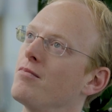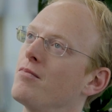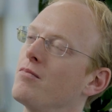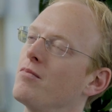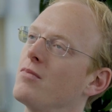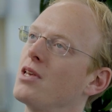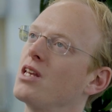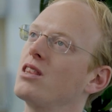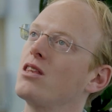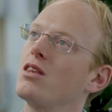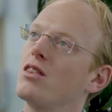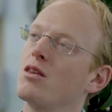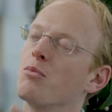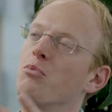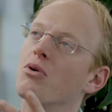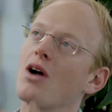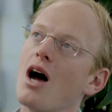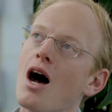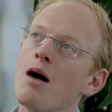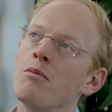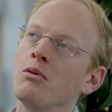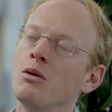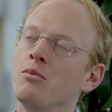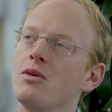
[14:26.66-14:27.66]
like the
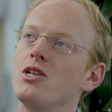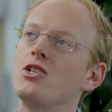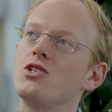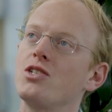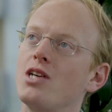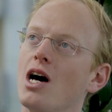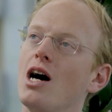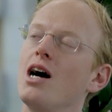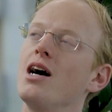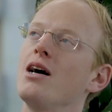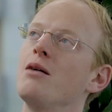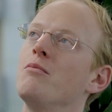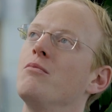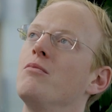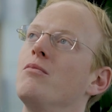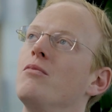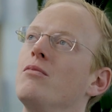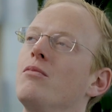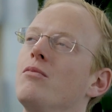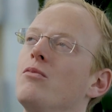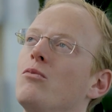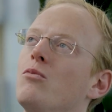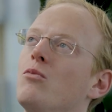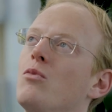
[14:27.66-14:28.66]
problem each
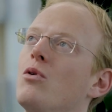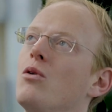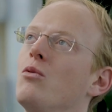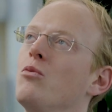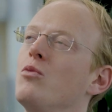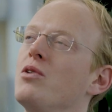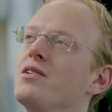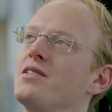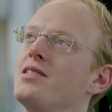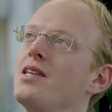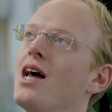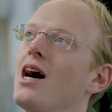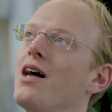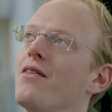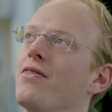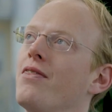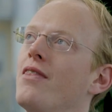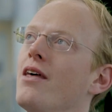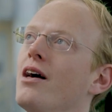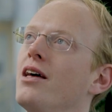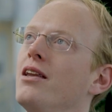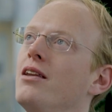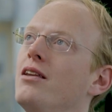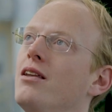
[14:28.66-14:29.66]
time was not
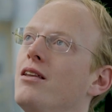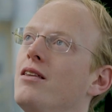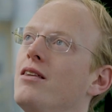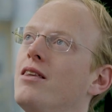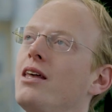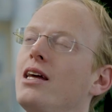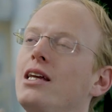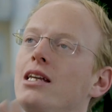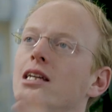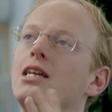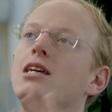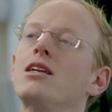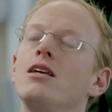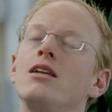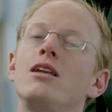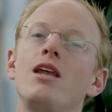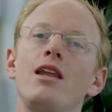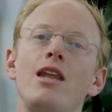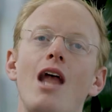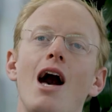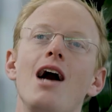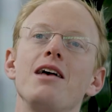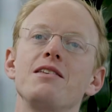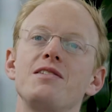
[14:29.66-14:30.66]
that they needed to
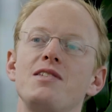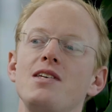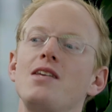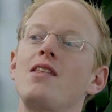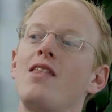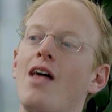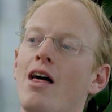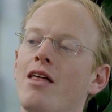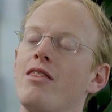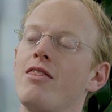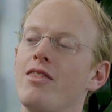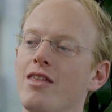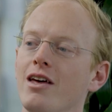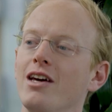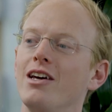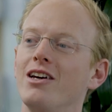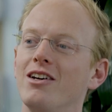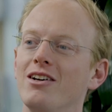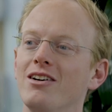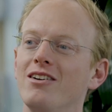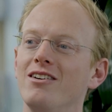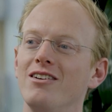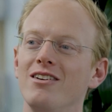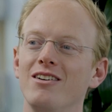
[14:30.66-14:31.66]
not see that
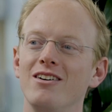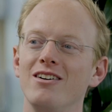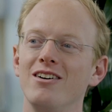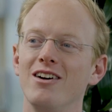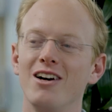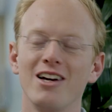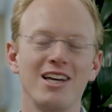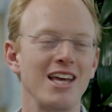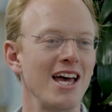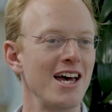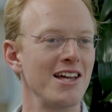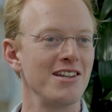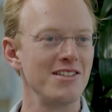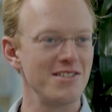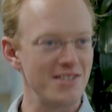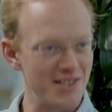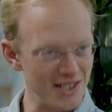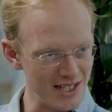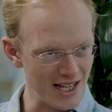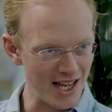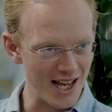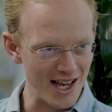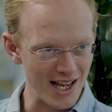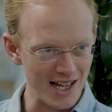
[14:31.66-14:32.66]
thing again
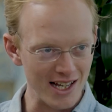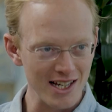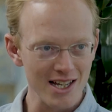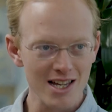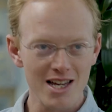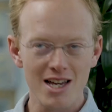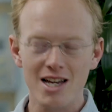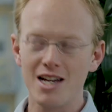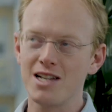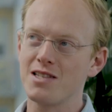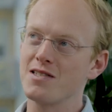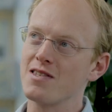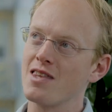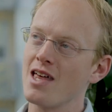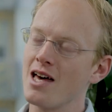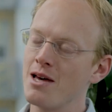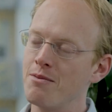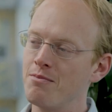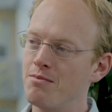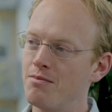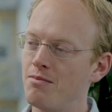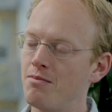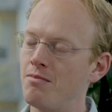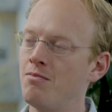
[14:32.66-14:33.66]
today. It's
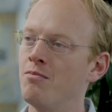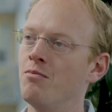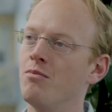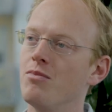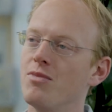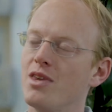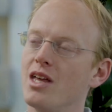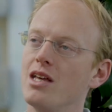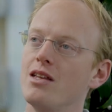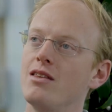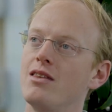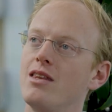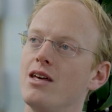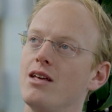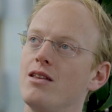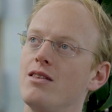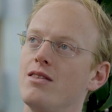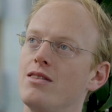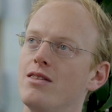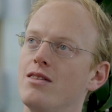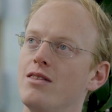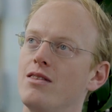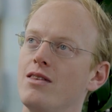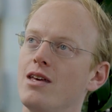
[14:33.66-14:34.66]
that
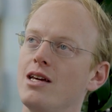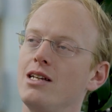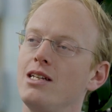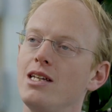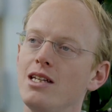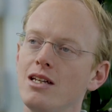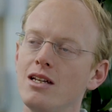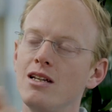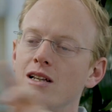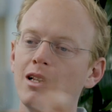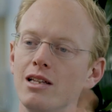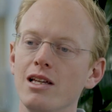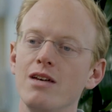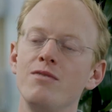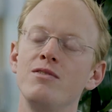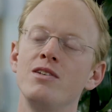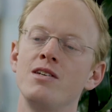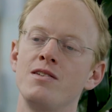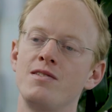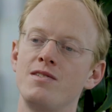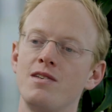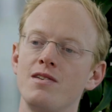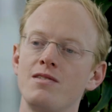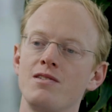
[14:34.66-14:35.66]
they needed to live in
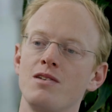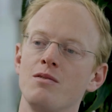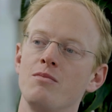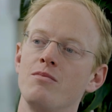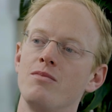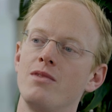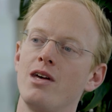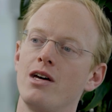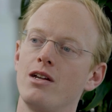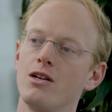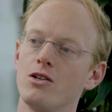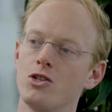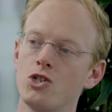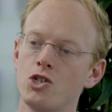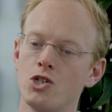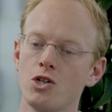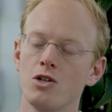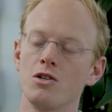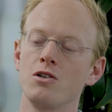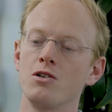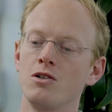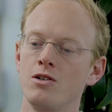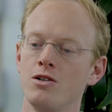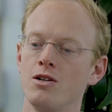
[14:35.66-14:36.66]
a system that
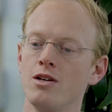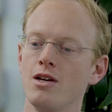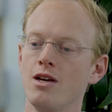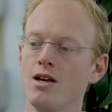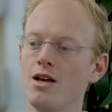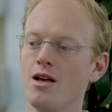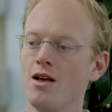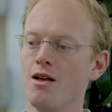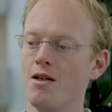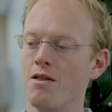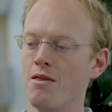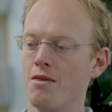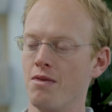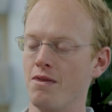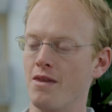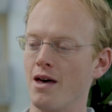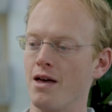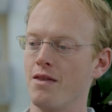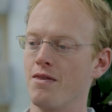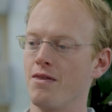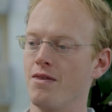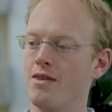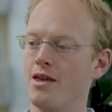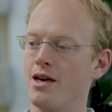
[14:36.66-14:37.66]
assured
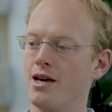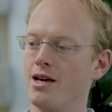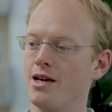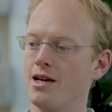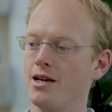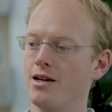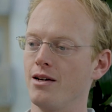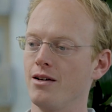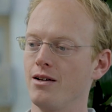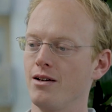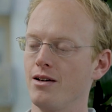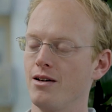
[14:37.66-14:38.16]
that they